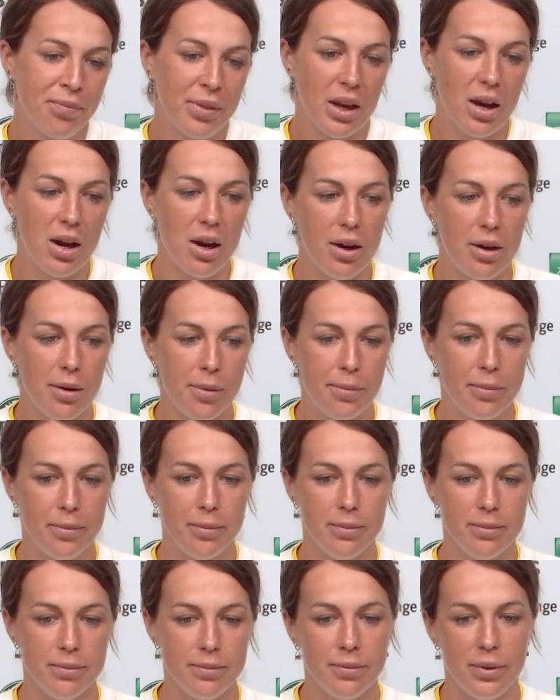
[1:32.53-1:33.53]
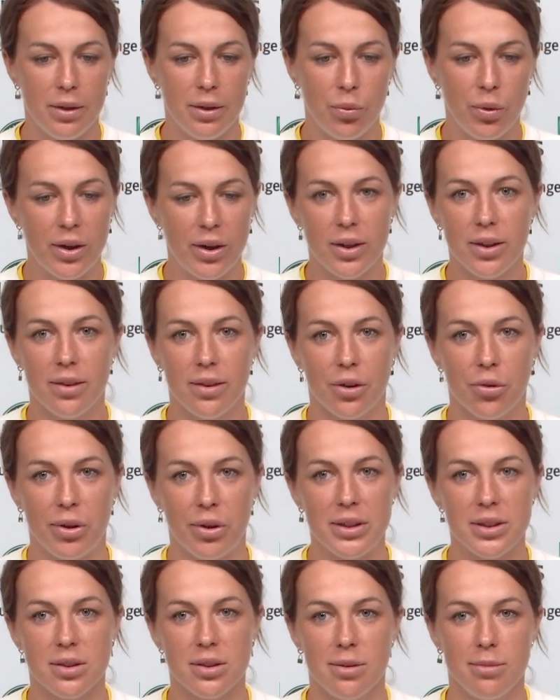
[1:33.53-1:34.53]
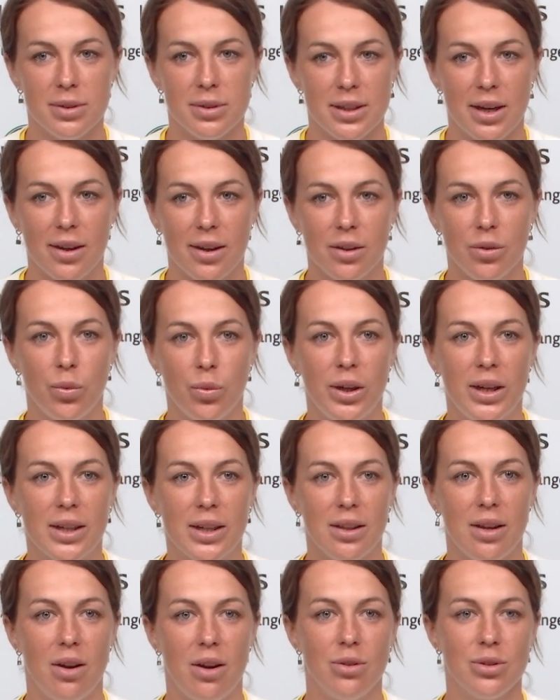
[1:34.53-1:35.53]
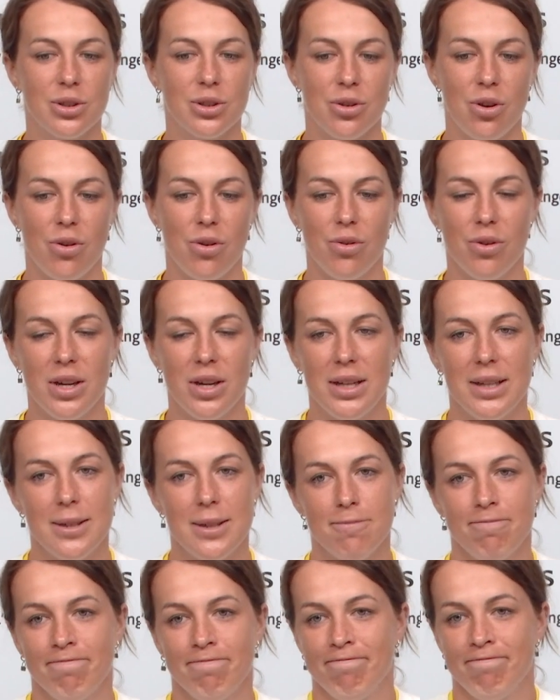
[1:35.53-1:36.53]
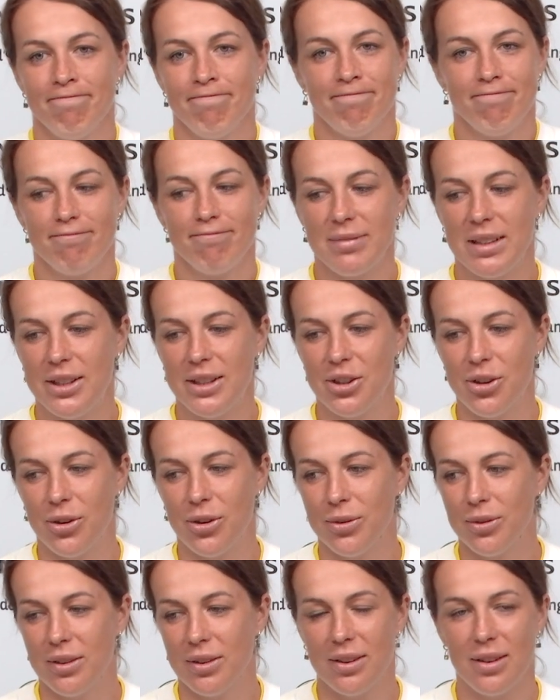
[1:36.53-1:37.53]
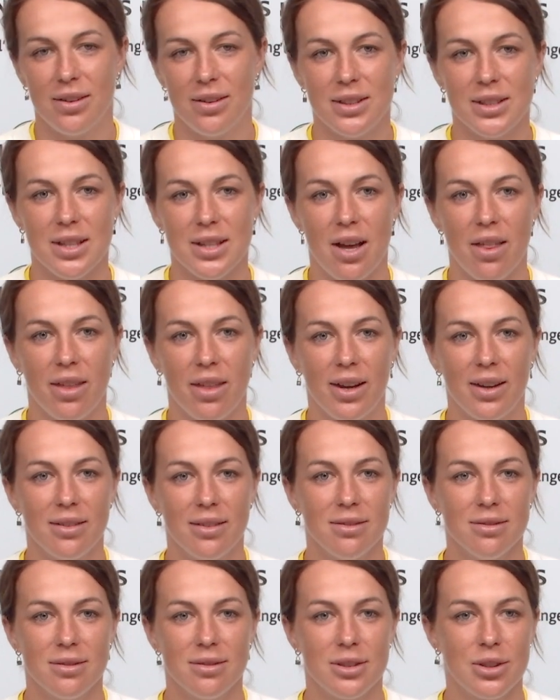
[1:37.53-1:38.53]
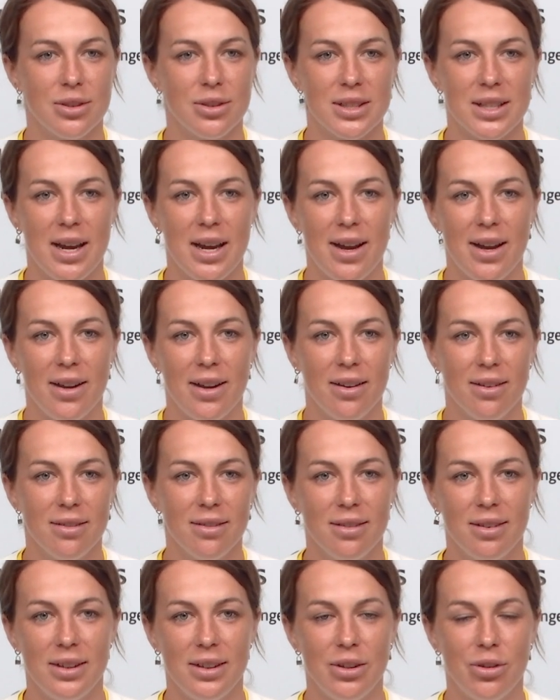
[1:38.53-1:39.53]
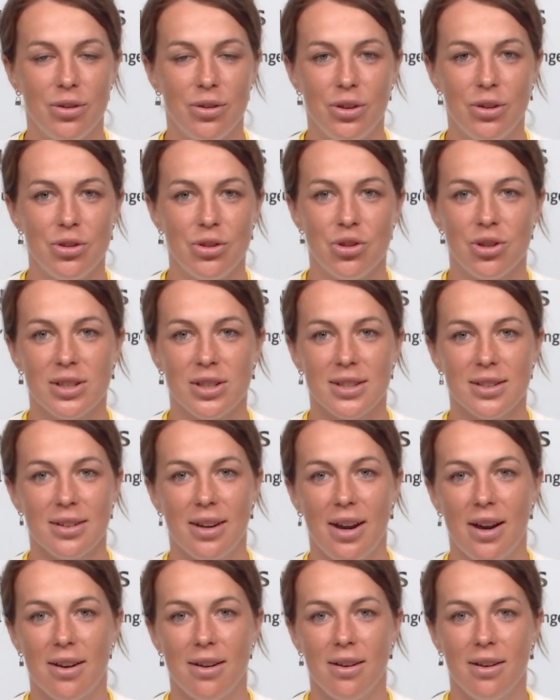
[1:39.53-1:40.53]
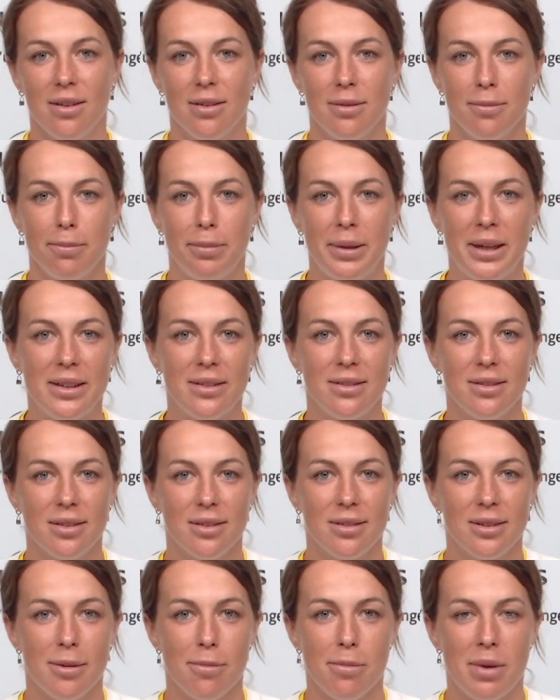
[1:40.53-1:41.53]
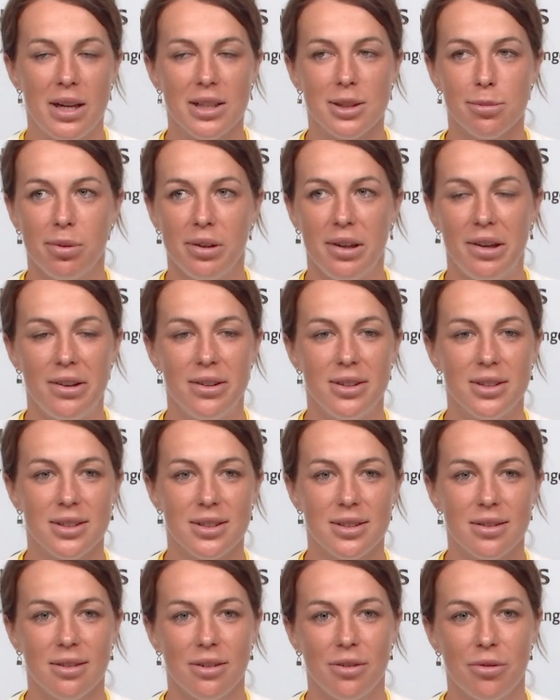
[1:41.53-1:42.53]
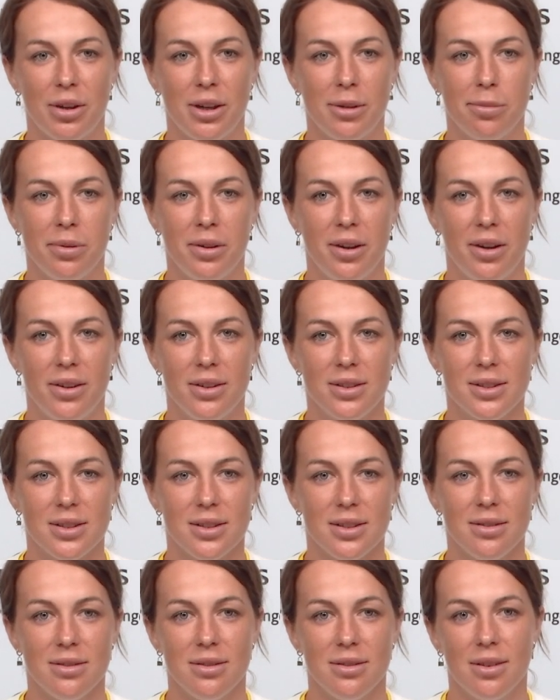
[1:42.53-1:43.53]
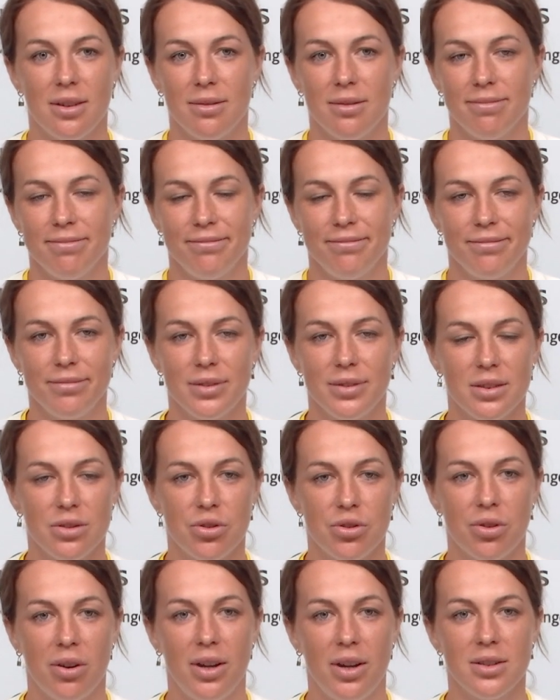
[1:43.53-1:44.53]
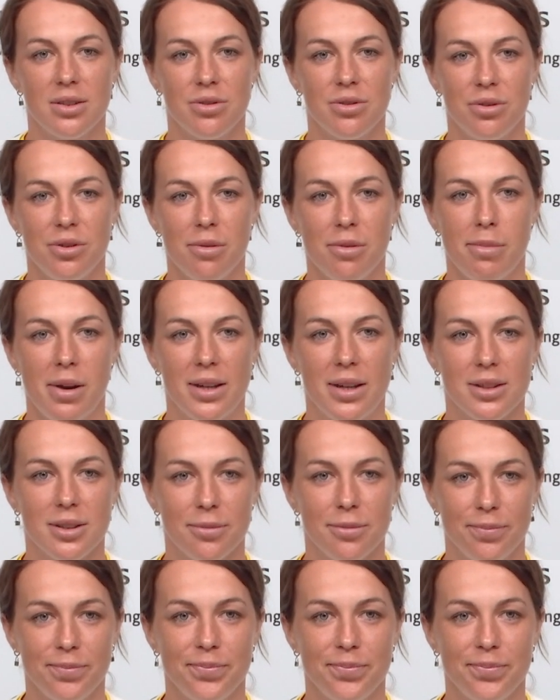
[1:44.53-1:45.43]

we're at the Grand Slam second week now, so you know, there is nothing to say. You just gotta beat the best players, great players, and try to do your best.